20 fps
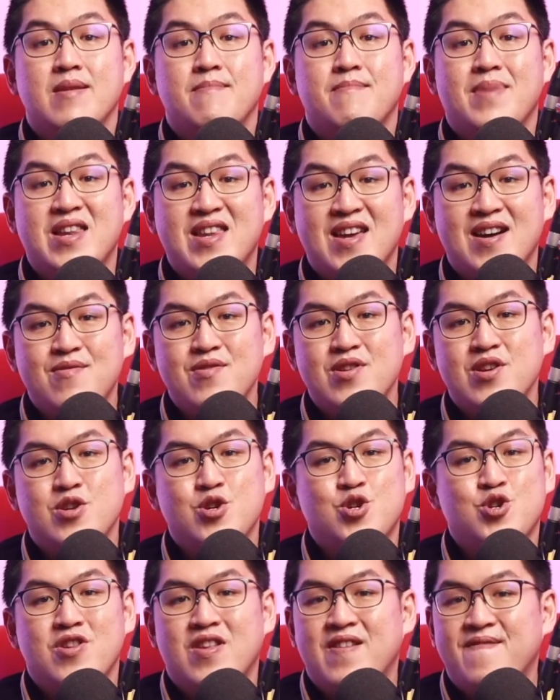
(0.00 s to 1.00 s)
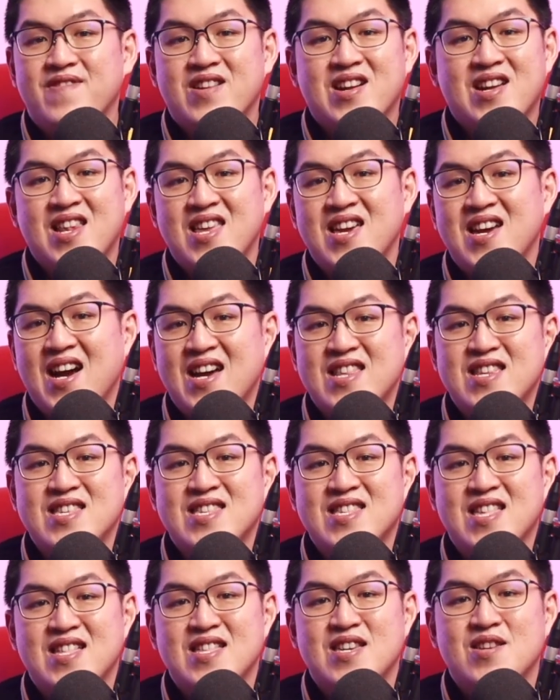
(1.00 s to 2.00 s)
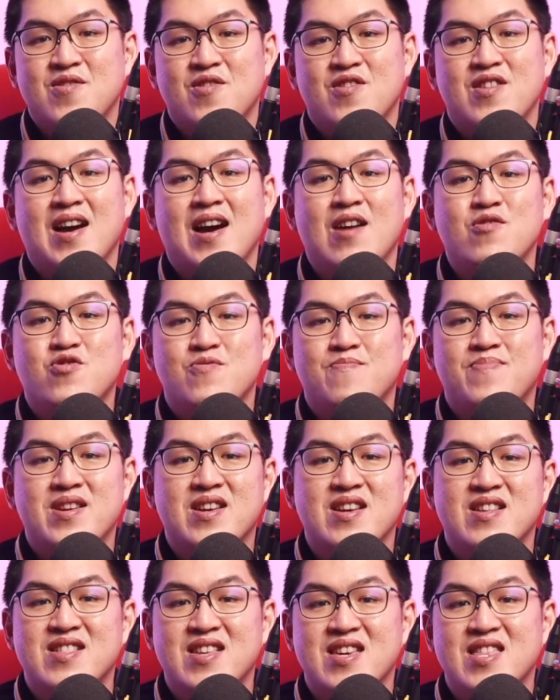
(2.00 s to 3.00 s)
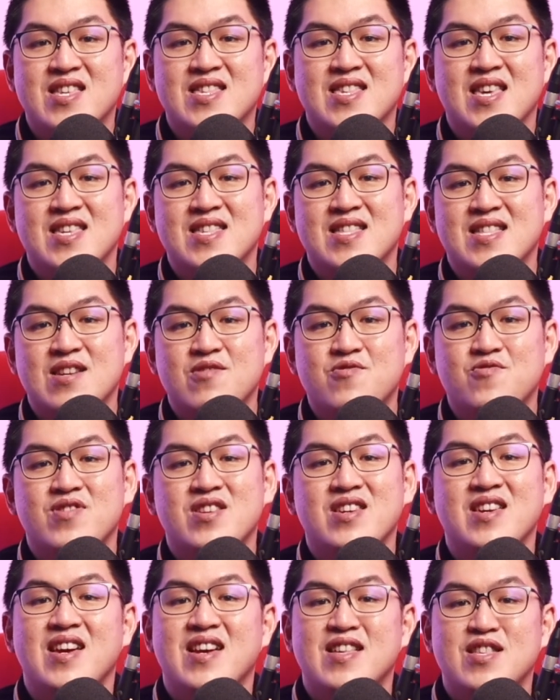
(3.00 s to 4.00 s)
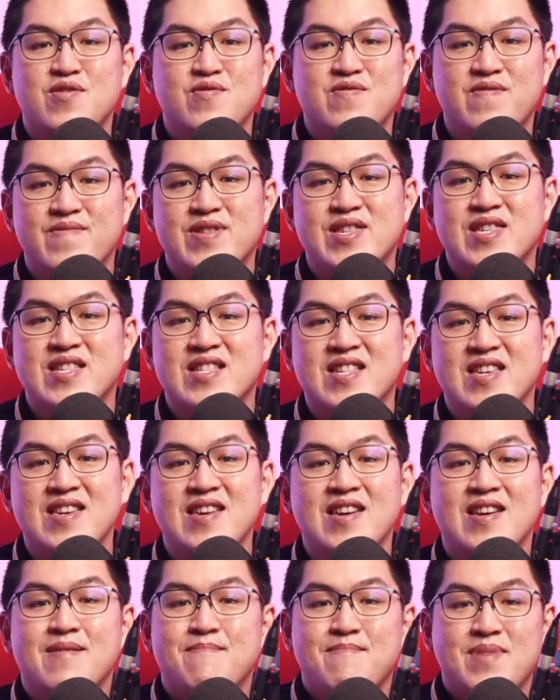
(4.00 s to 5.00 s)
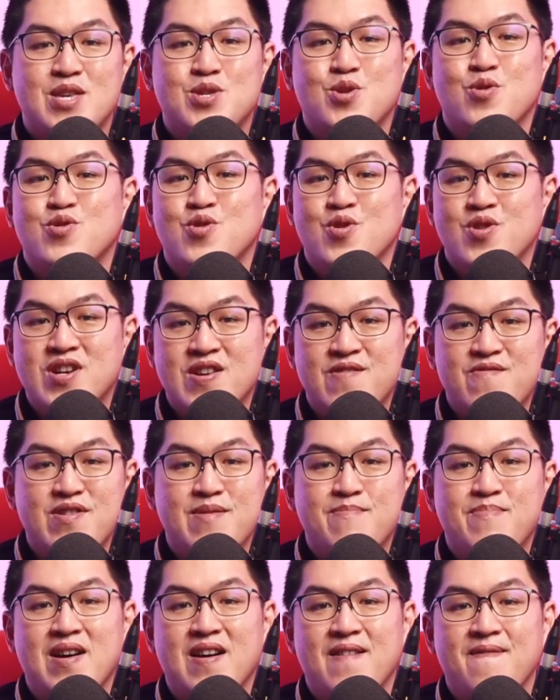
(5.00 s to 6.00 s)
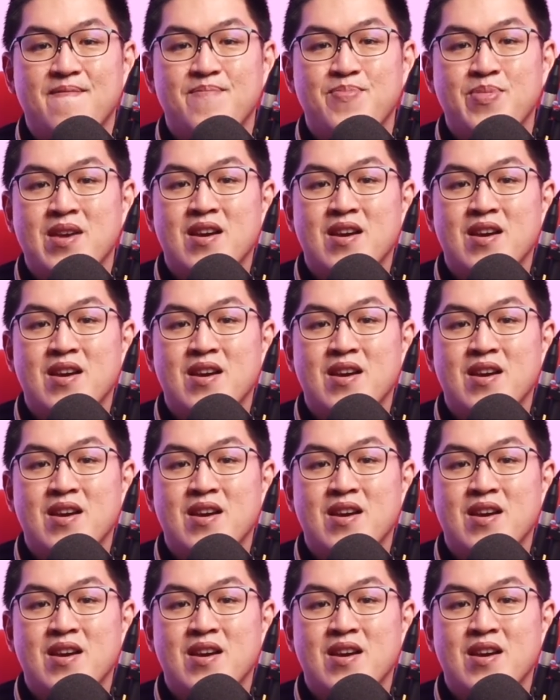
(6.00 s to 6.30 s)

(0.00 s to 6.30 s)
By now, you should have a clear understanding on how to pick a data science degree and university based on your career path.